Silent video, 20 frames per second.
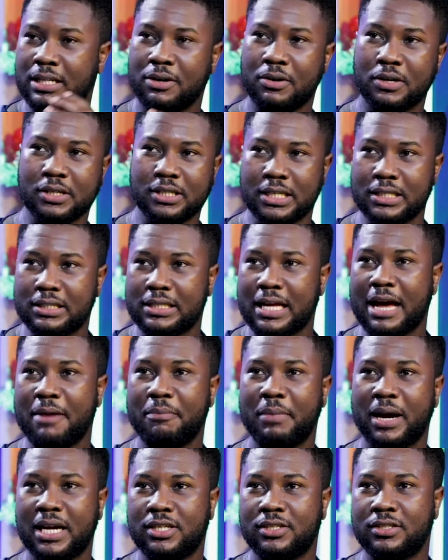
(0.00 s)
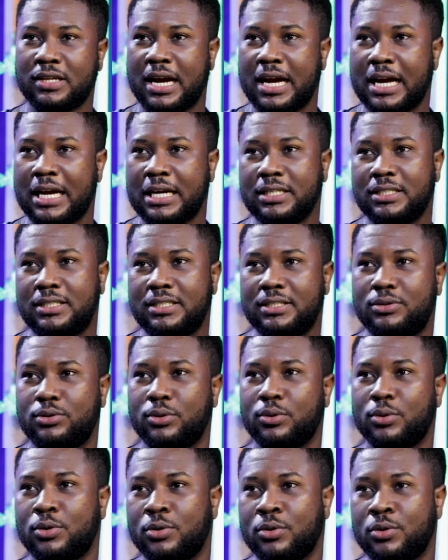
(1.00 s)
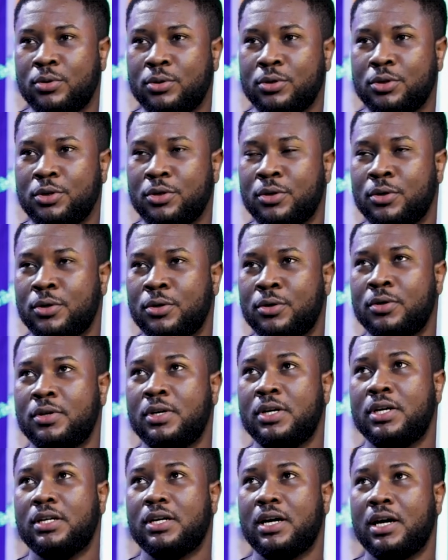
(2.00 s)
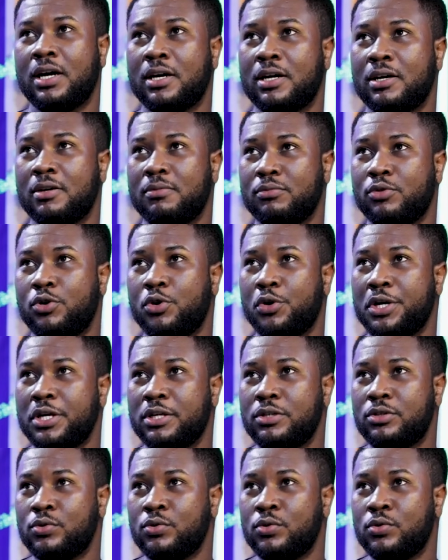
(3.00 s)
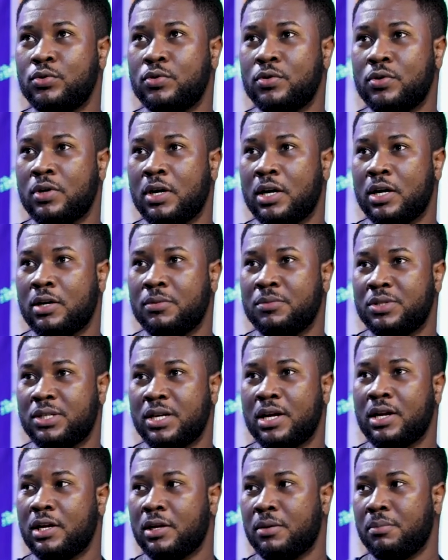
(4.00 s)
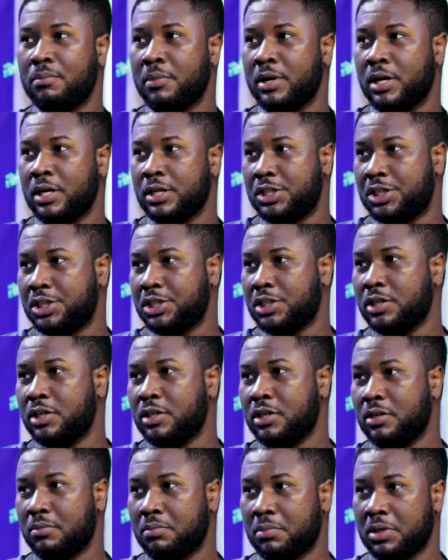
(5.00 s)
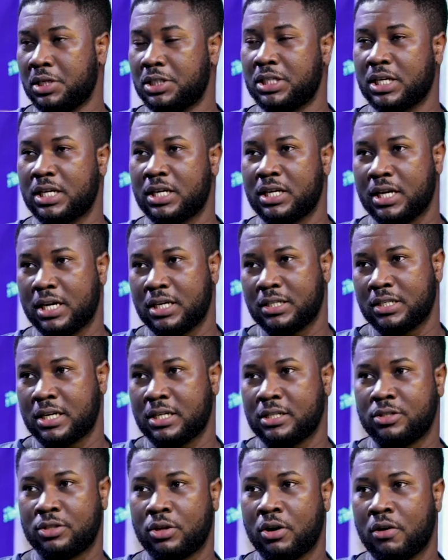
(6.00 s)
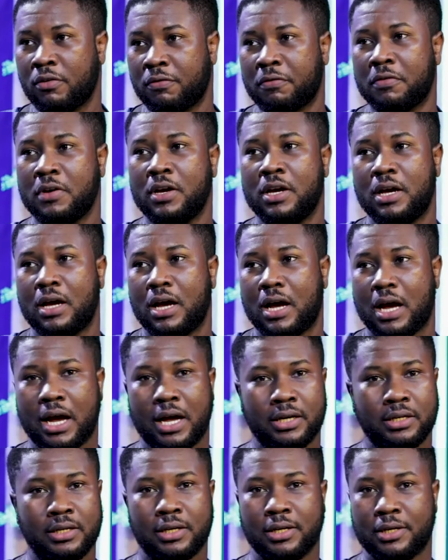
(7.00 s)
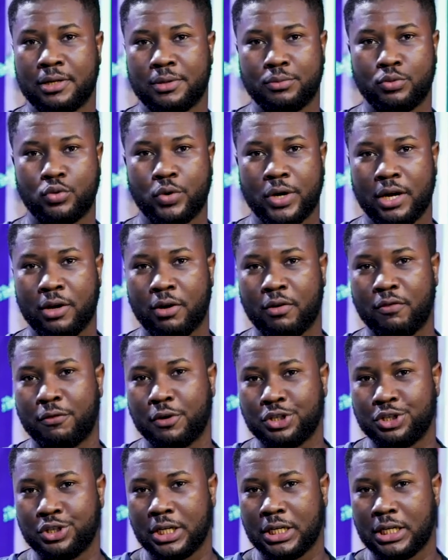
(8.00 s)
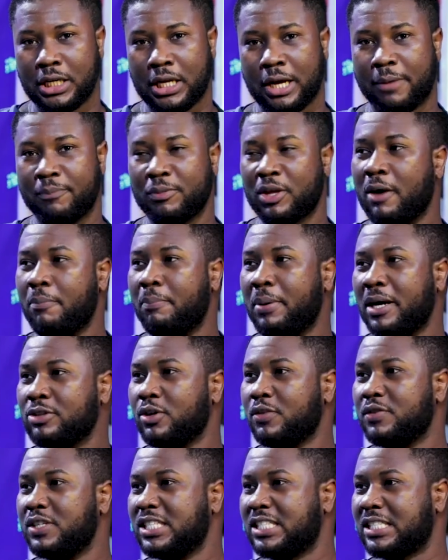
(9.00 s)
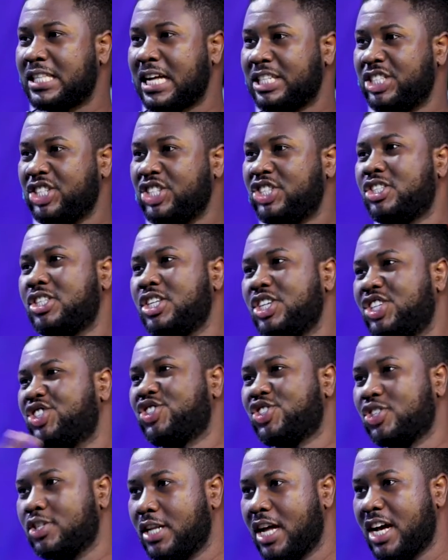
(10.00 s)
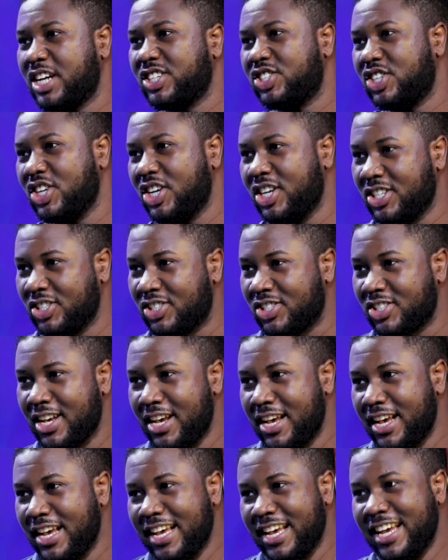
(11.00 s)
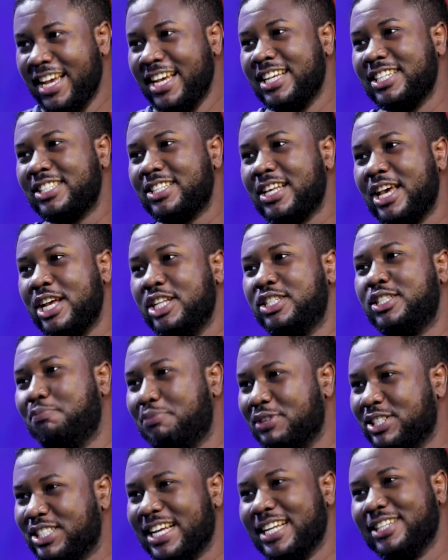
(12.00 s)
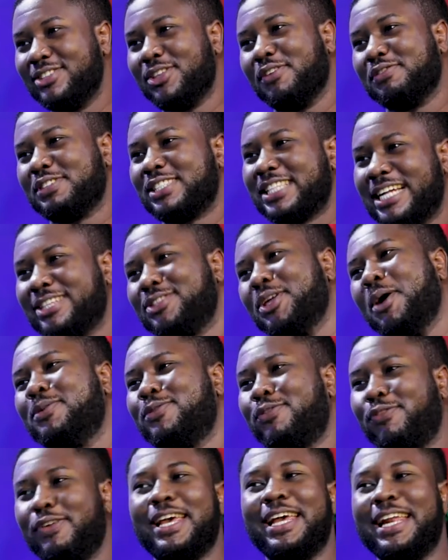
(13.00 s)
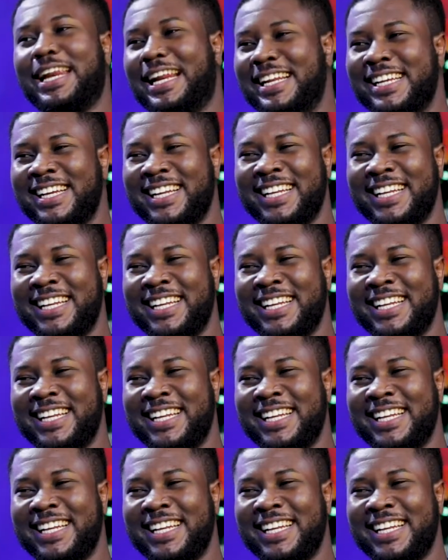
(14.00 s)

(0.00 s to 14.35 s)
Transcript: there was a time I tried to, you know, go into selling merchandise and stuff. And well, unfortunately, I'm not part of the statistics that says 80% of startups fail.